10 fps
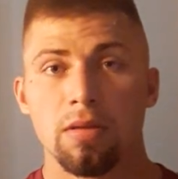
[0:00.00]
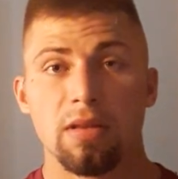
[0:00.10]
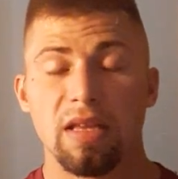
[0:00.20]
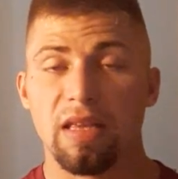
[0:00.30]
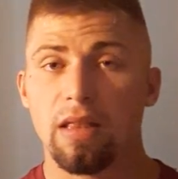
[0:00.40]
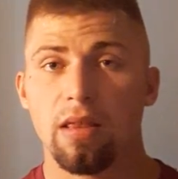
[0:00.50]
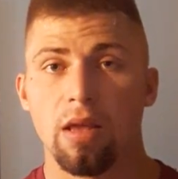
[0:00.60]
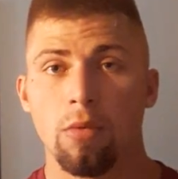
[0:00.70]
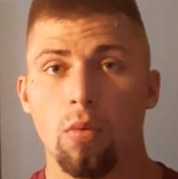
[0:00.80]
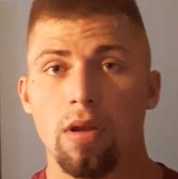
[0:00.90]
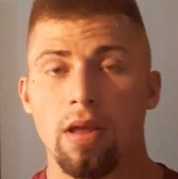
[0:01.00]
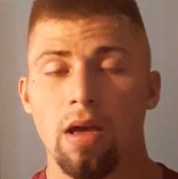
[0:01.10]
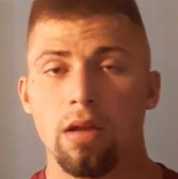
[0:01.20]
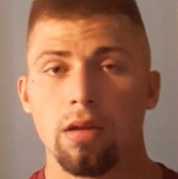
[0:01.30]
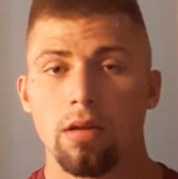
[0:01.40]
didn't get to them or
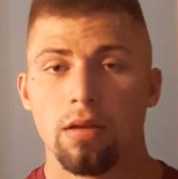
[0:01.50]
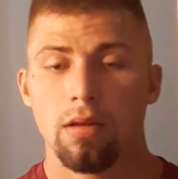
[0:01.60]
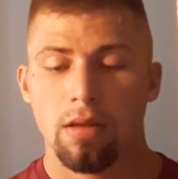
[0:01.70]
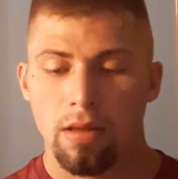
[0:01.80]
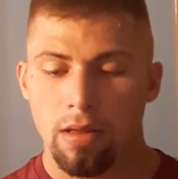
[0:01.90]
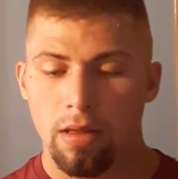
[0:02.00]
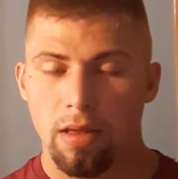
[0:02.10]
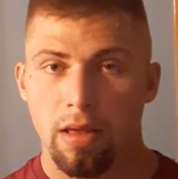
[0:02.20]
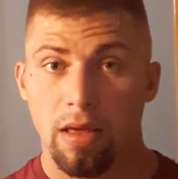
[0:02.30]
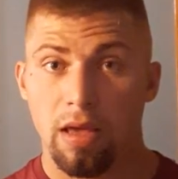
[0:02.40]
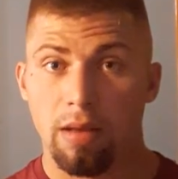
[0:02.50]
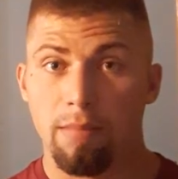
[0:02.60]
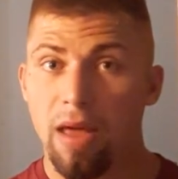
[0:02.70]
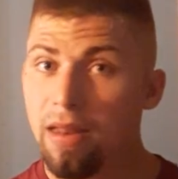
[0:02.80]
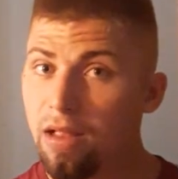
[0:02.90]
whatnot.
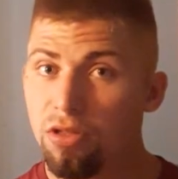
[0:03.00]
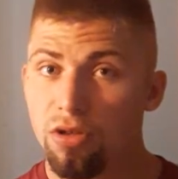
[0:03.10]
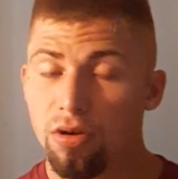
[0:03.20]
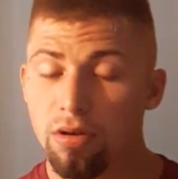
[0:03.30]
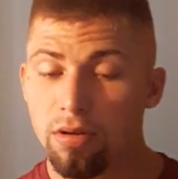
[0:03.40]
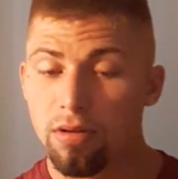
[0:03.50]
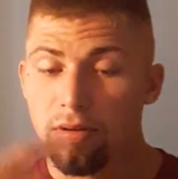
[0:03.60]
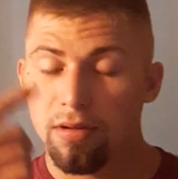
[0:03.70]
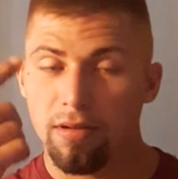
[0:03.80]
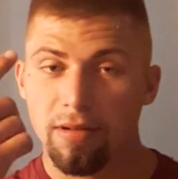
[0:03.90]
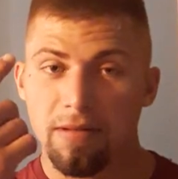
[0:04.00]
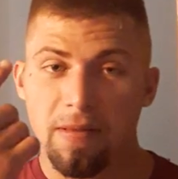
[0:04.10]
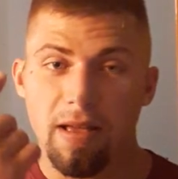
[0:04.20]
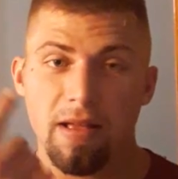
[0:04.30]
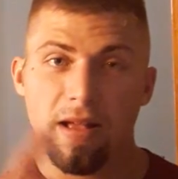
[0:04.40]
And my nature,
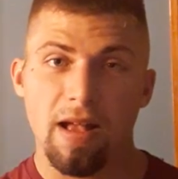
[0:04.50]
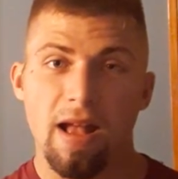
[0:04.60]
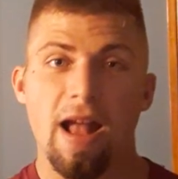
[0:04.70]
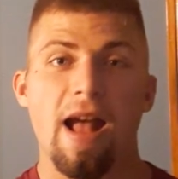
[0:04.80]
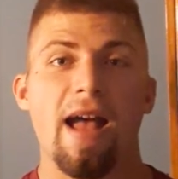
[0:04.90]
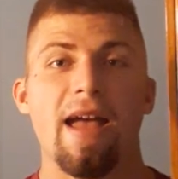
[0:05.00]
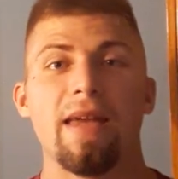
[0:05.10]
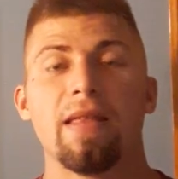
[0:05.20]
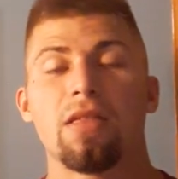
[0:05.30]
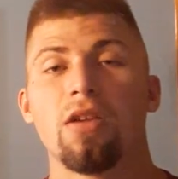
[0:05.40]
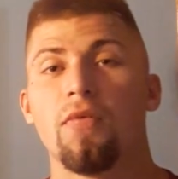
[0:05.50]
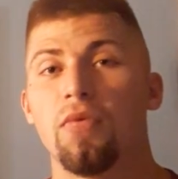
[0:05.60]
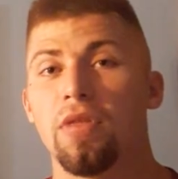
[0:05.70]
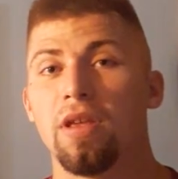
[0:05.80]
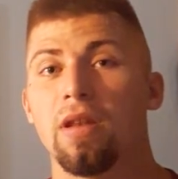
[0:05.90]
I had that
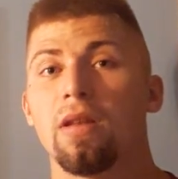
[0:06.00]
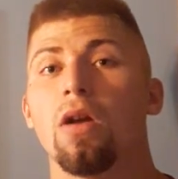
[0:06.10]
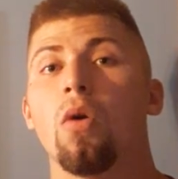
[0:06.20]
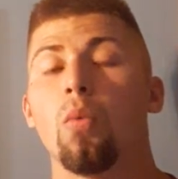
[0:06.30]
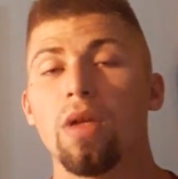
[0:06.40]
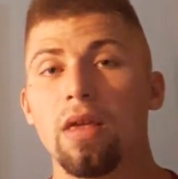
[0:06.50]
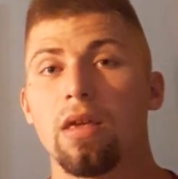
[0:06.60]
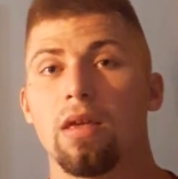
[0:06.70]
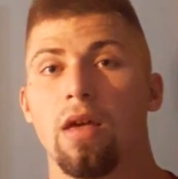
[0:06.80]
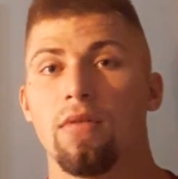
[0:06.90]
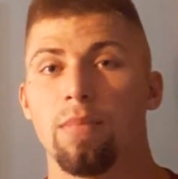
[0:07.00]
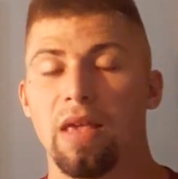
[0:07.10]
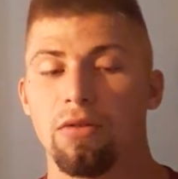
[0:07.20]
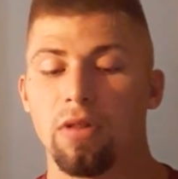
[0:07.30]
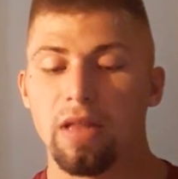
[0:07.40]
stuff within a week of it
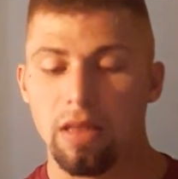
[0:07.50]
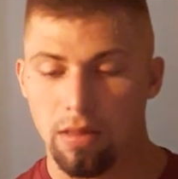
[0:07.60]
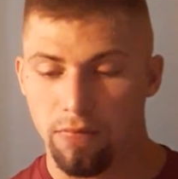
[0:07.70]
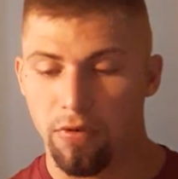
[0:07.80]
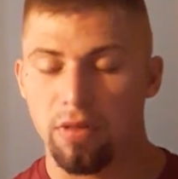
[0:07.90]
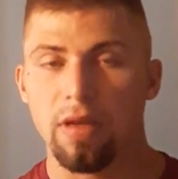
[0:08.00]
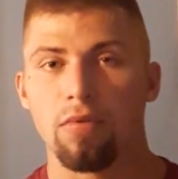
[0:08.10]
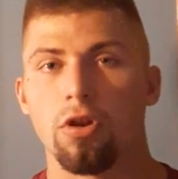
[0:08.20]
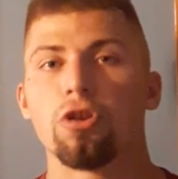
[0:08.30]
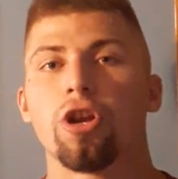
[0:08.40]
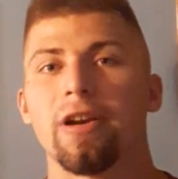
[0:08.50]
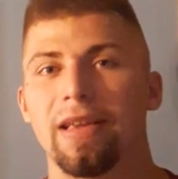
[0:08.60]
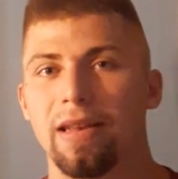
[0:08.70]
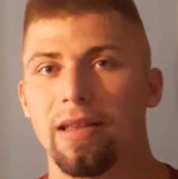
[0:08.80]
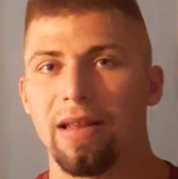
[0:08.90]
being released for us to even start
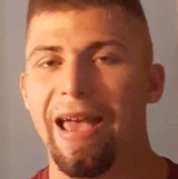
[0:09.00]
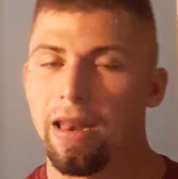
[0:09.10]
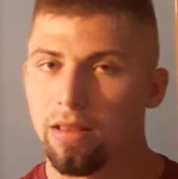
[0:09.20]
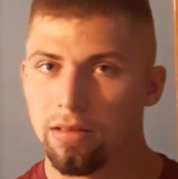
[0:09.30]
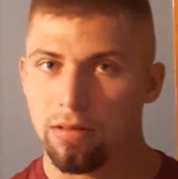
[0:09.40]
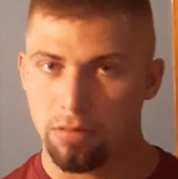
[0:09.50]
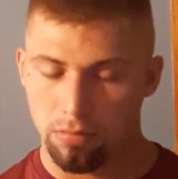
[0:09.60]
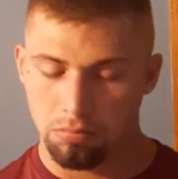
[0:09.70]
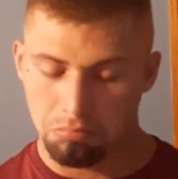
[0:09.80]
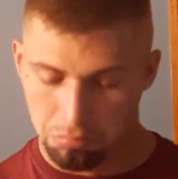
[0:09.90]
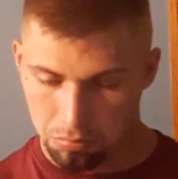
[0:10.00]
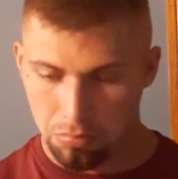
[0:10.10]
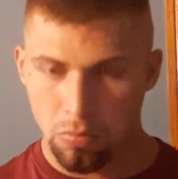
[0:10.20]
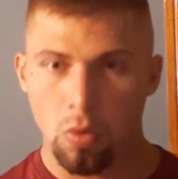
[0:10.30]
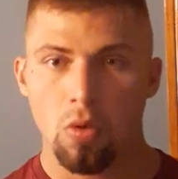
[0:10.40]
turning it in. I had
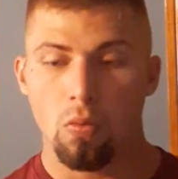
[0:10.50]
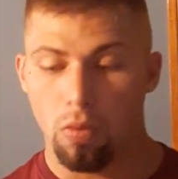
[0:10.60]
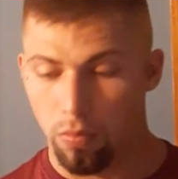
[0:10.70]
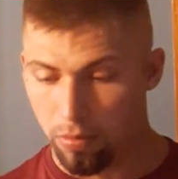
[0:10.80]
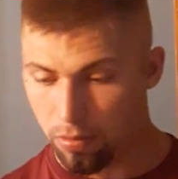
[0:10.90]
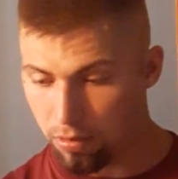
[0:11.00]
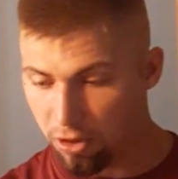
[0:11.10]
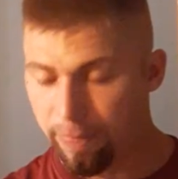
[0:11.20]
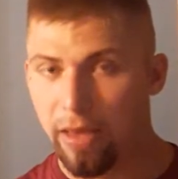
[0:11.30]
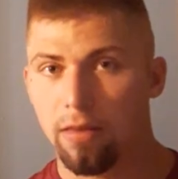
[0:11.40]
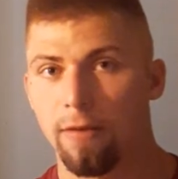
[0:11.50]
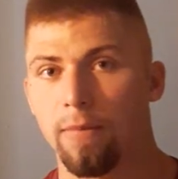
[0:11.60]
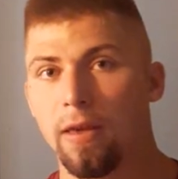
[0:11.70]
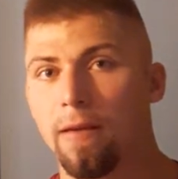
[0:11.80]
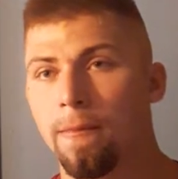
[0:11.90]
what was expected
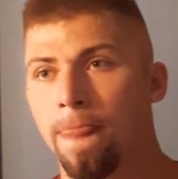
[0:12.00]
of me.